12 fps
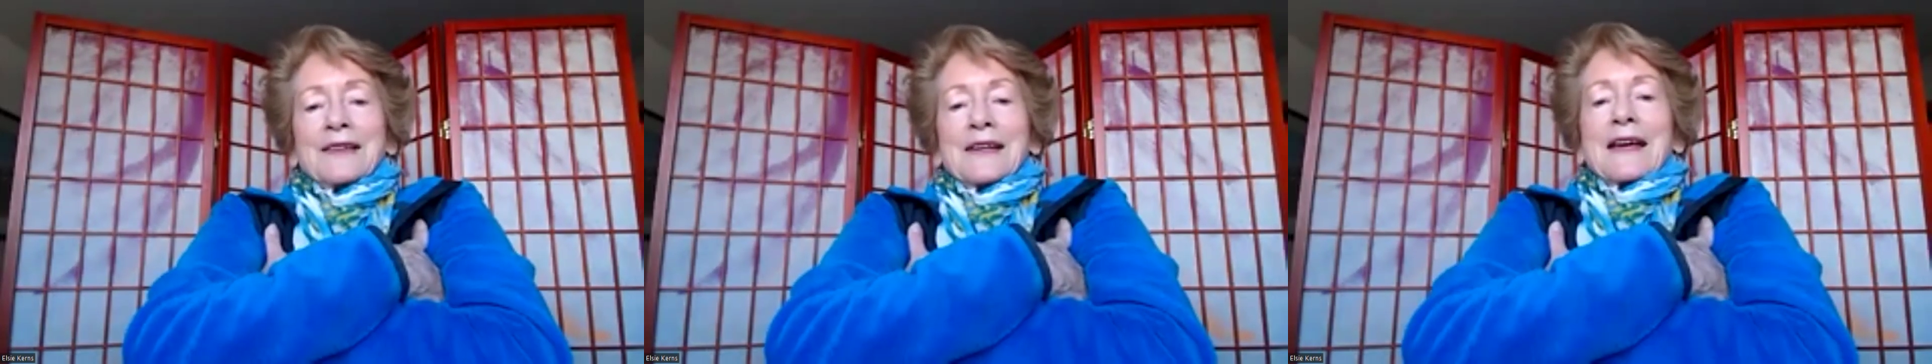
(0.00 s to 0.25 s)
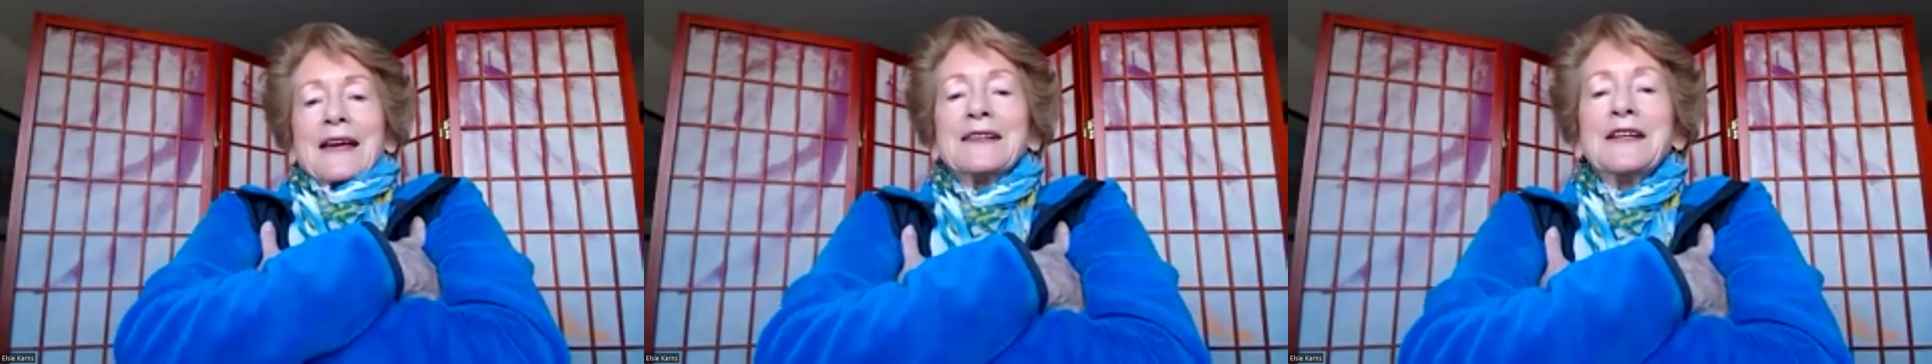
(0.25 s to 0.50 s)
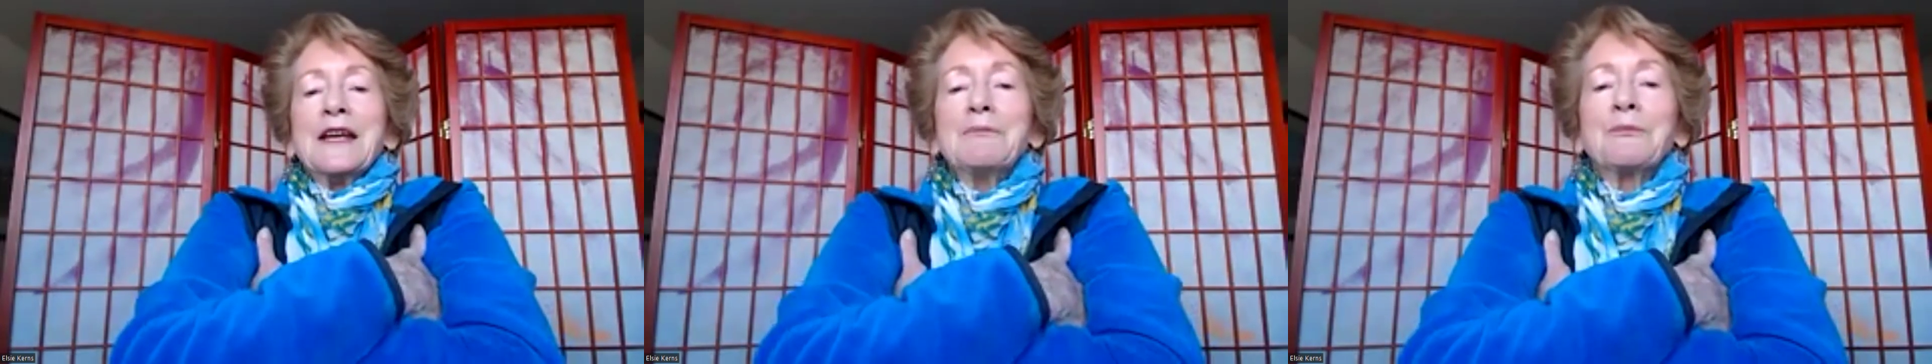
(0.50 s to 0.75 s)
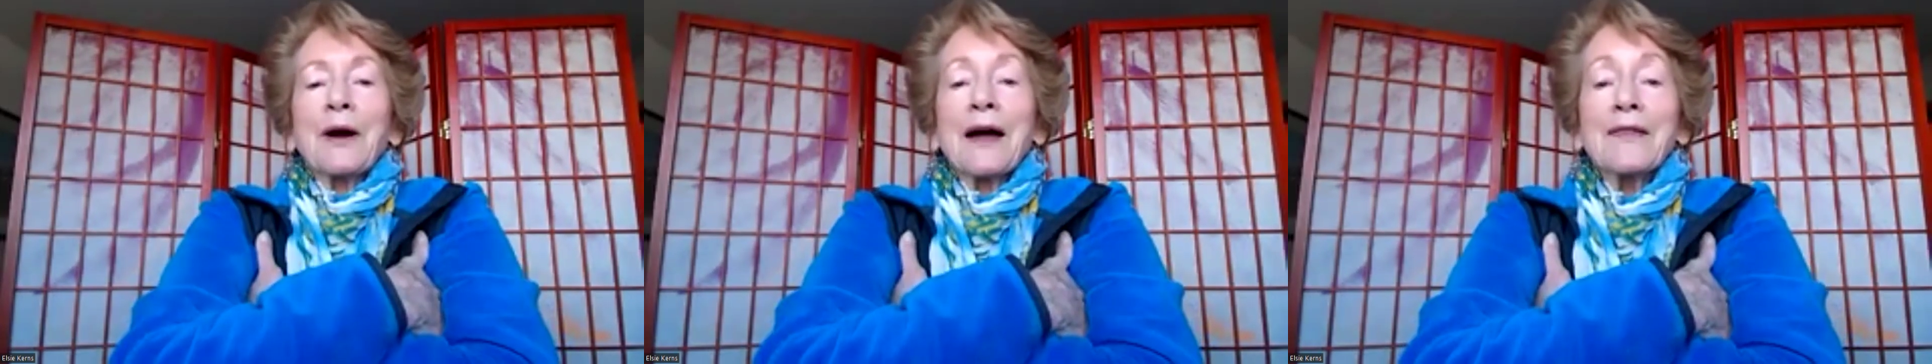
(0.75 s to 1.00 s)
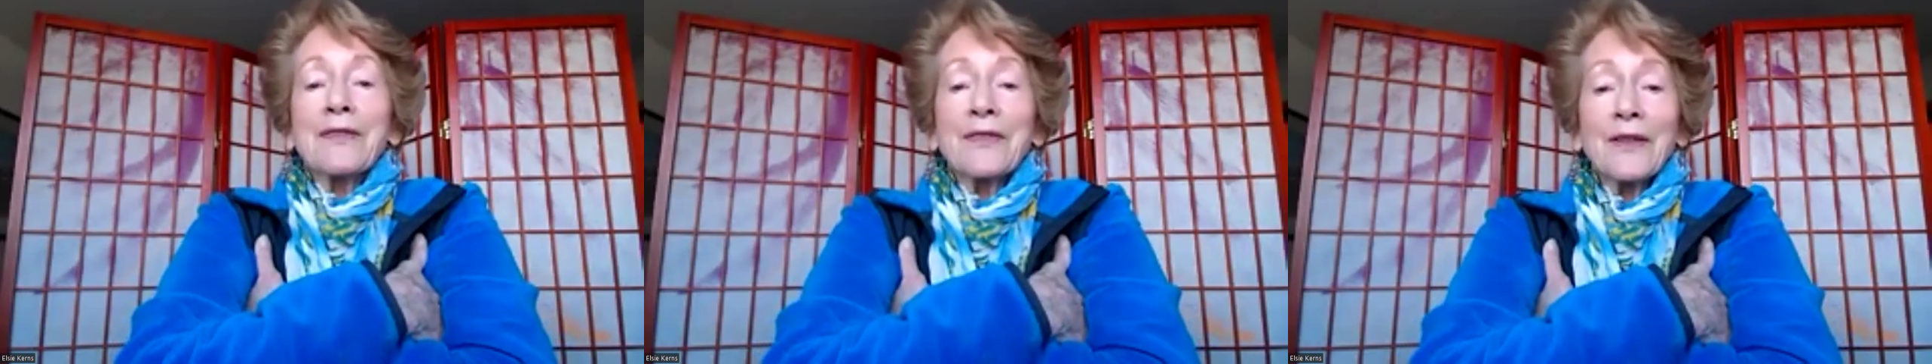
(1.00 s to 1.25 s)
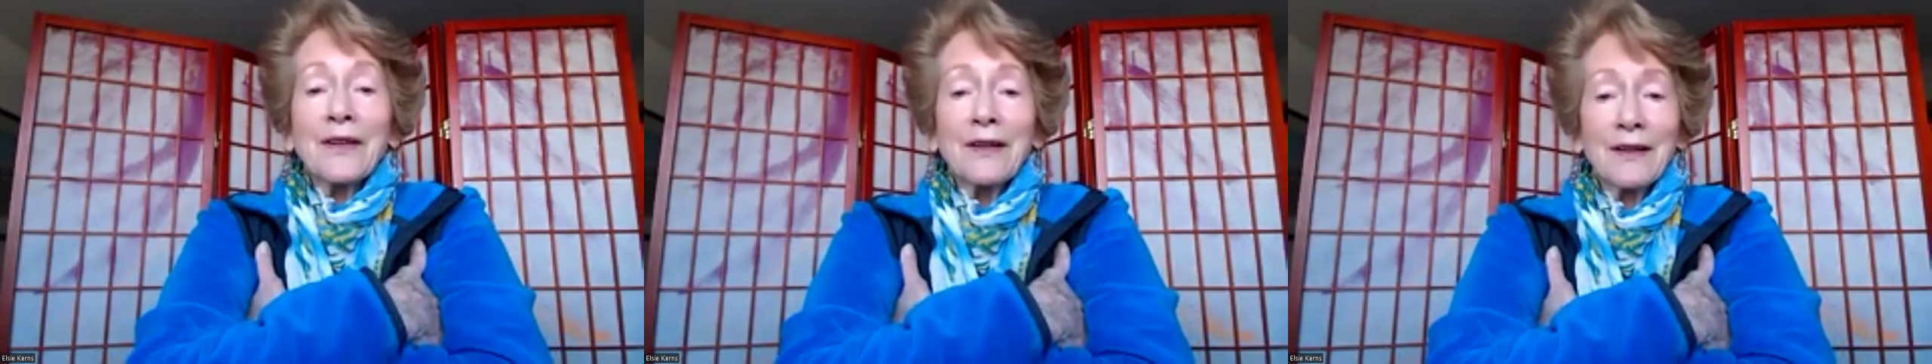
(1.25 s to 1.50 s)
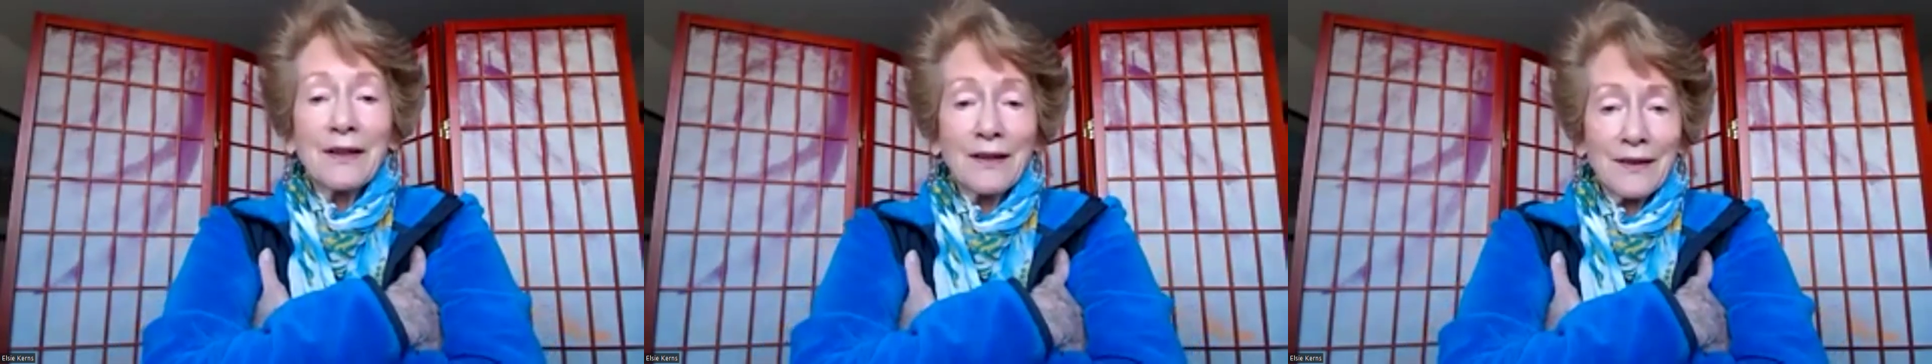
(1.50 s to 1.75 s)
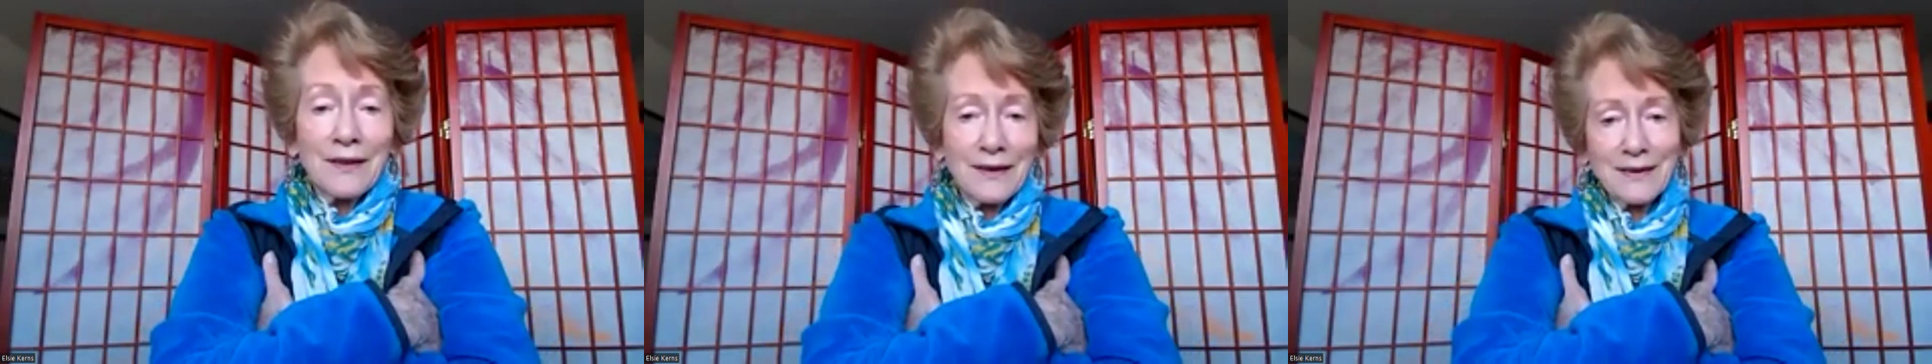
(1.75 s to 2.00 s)
Take a deep breath,
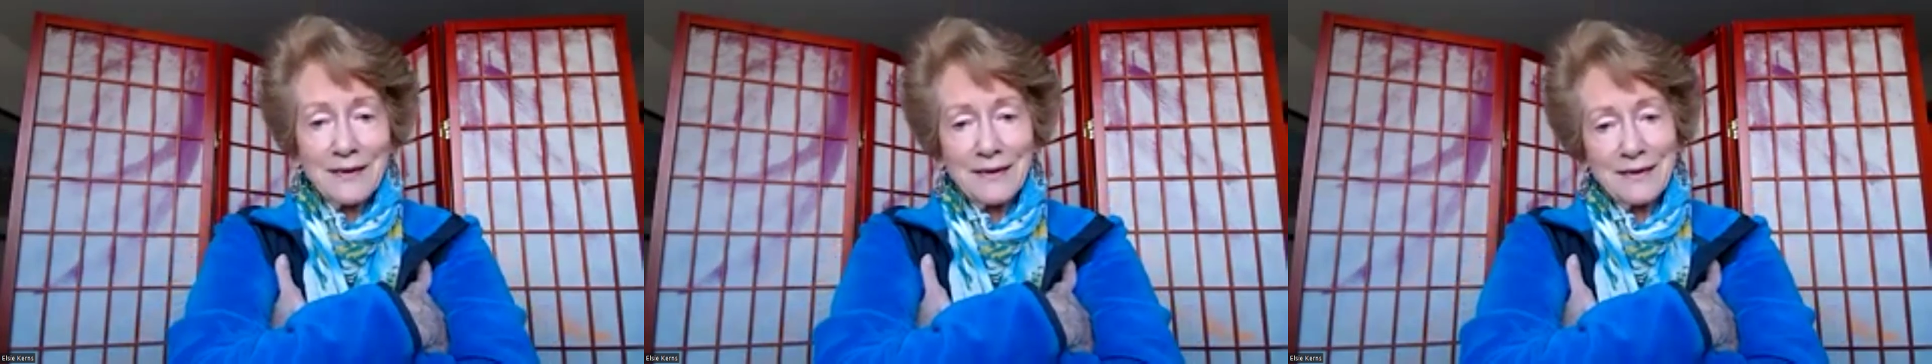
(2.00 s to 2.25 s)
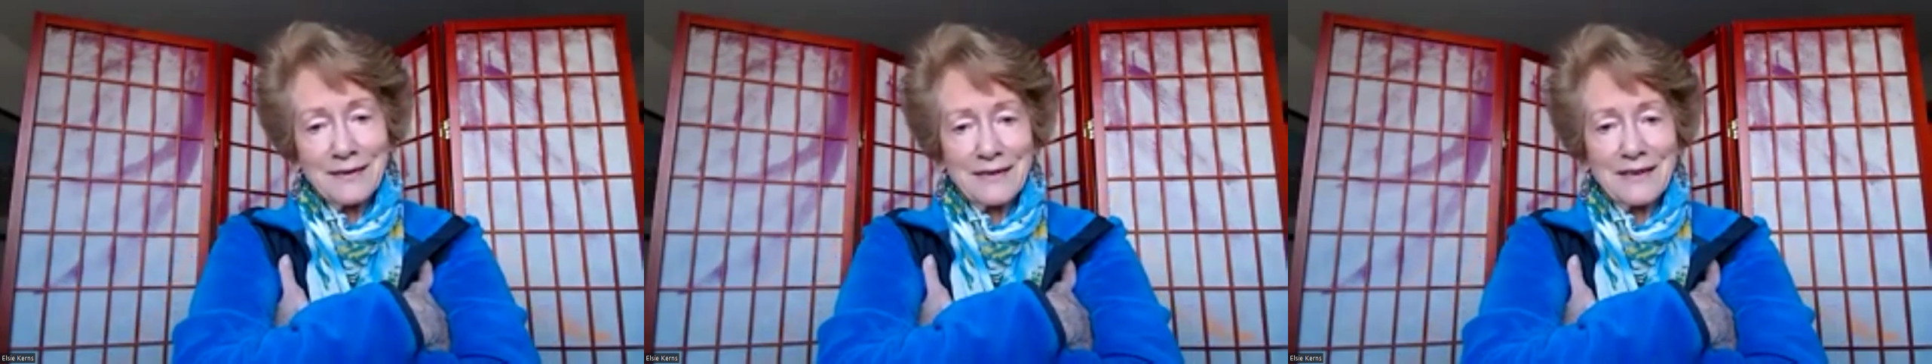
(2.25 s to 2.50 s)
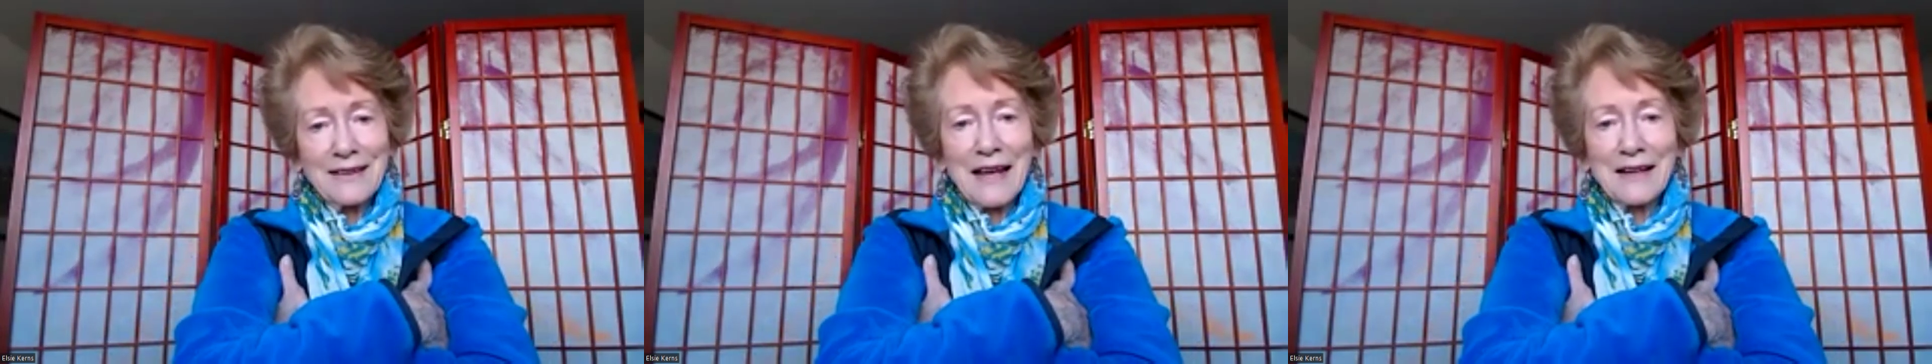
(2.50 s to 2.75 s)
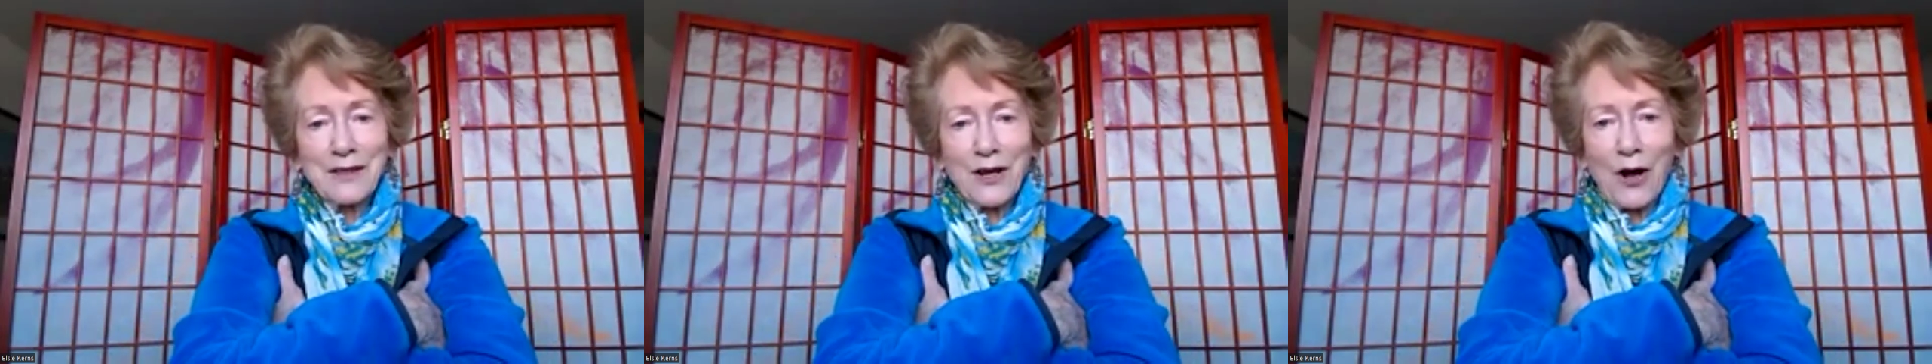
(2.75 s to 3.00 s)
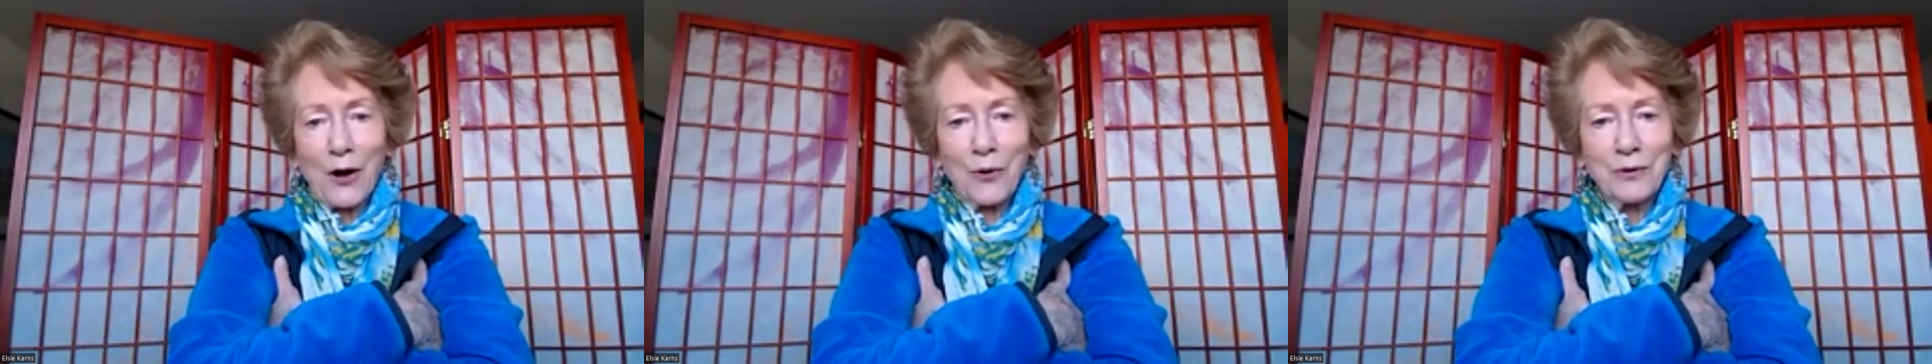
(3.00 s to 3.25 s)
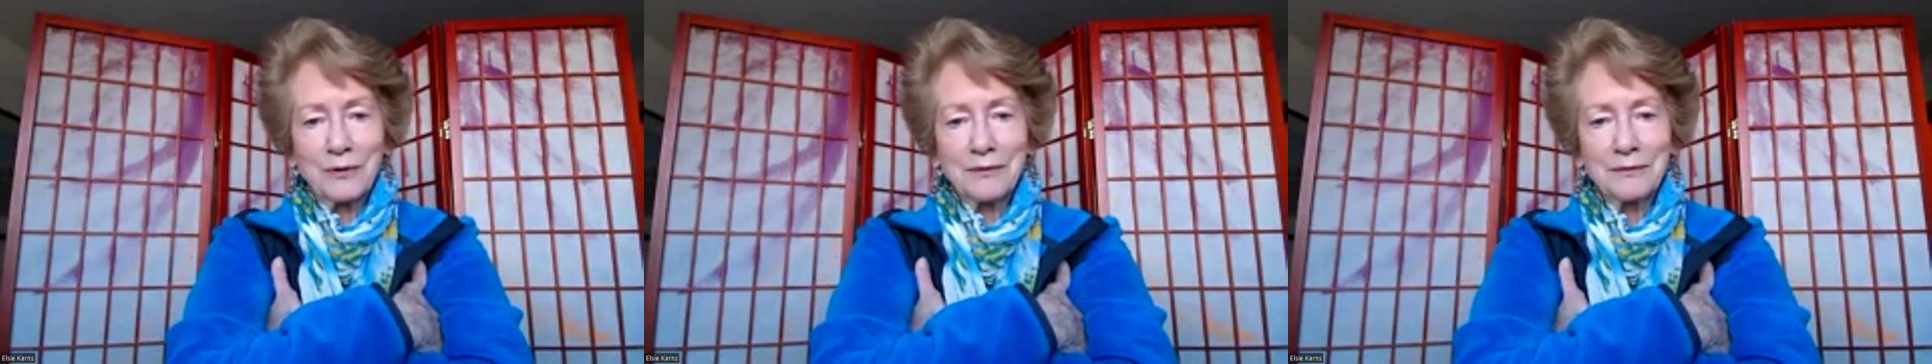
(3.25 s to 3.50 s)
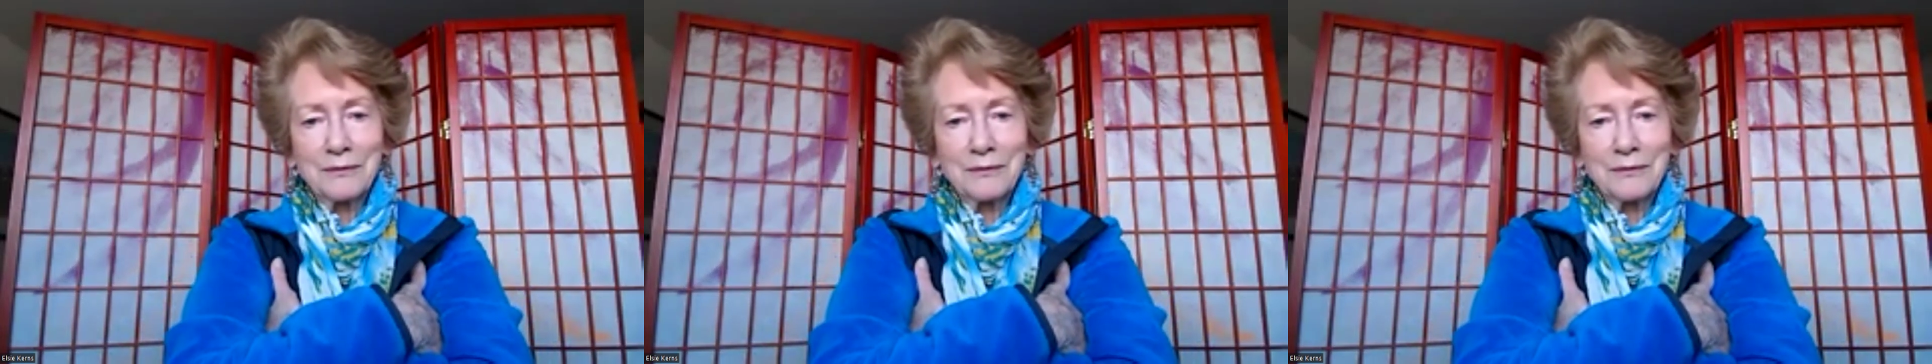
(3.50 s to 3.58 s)
let go.